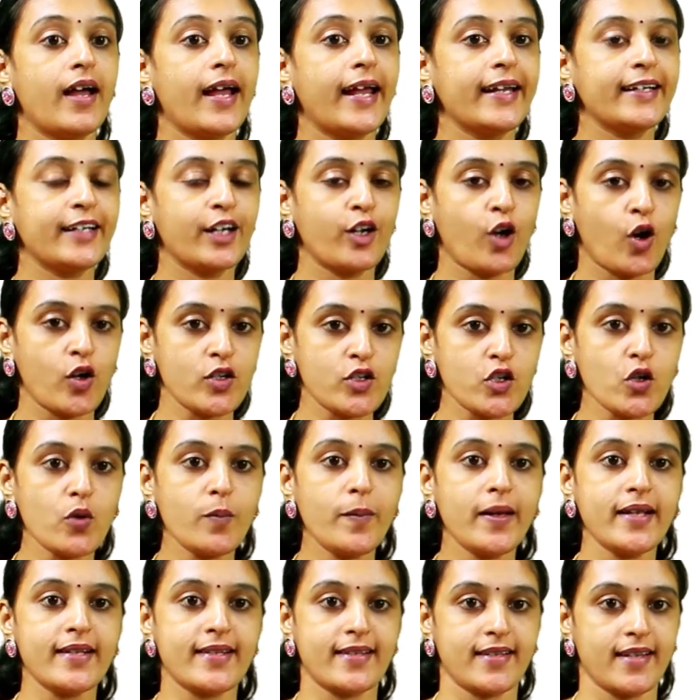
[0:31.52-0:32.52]
It can
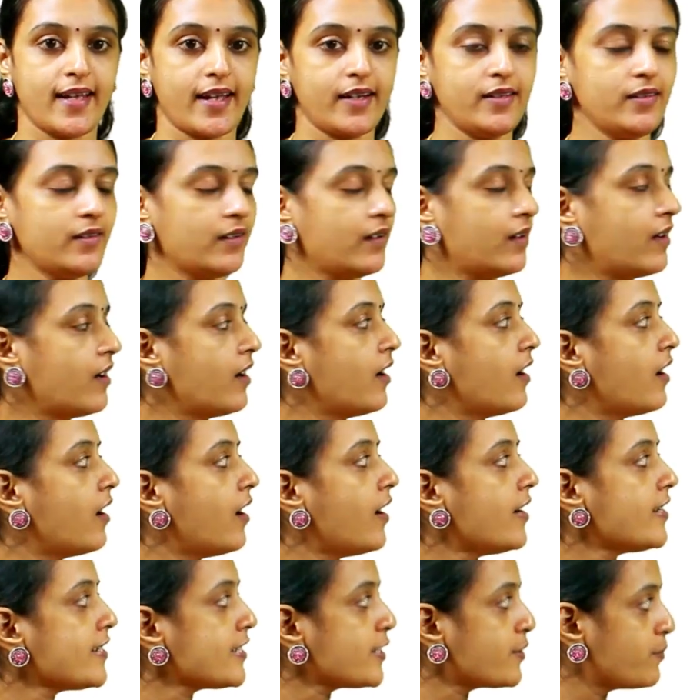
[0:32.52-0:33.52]
also be said
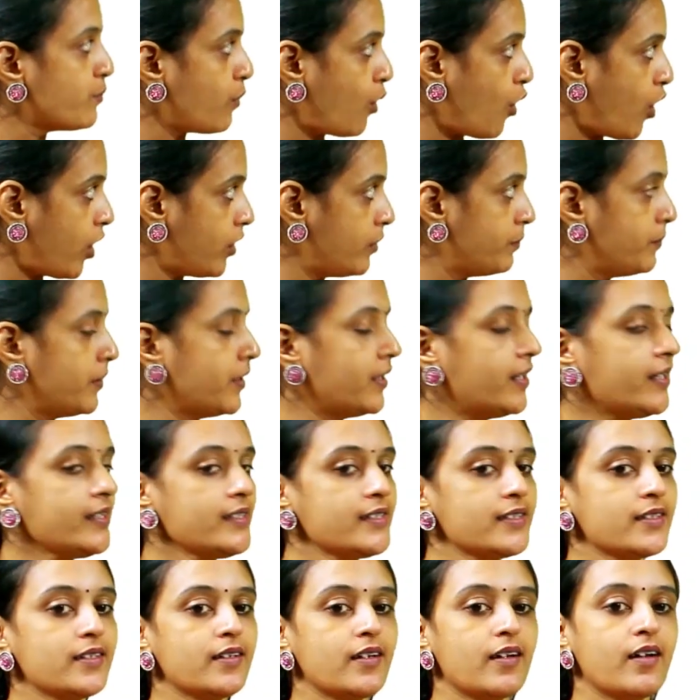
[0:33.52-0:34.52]
a small
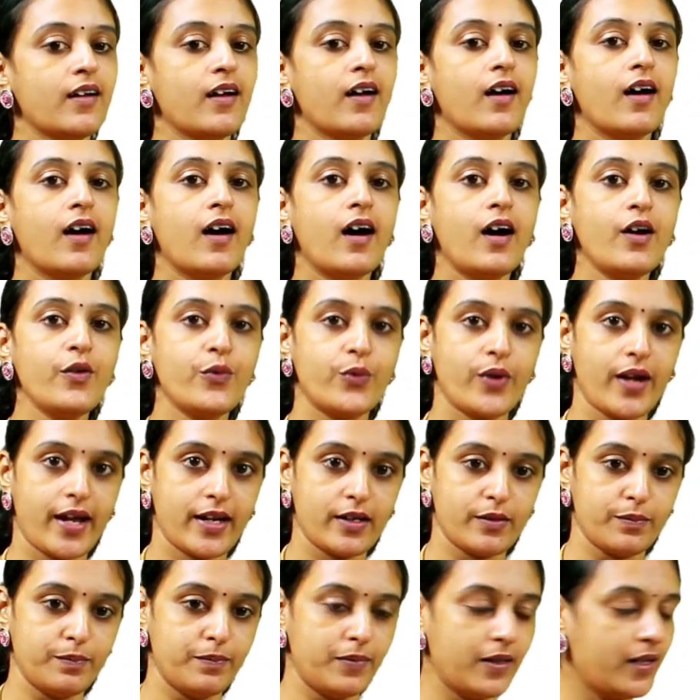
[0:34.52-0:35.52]
bird, a
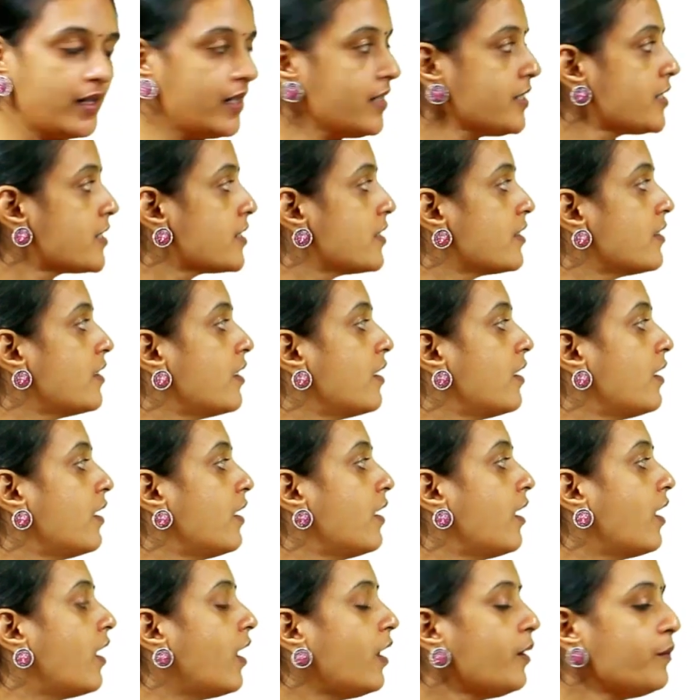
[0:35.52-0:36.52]
red bird,
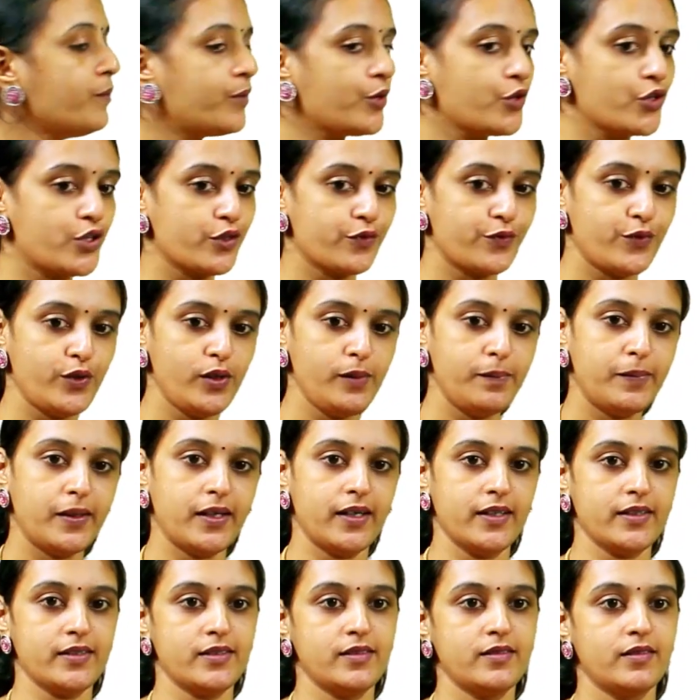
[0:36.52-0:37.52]
a beautiful
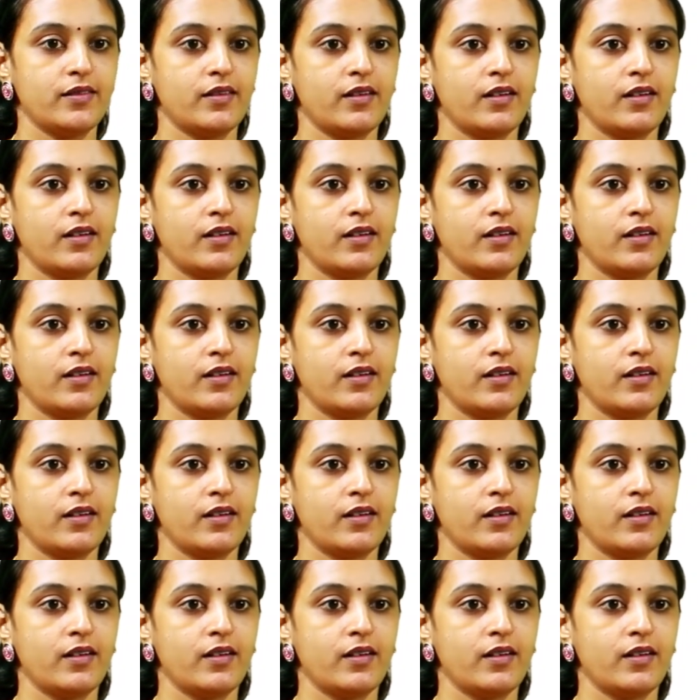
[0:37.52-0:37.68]
bird.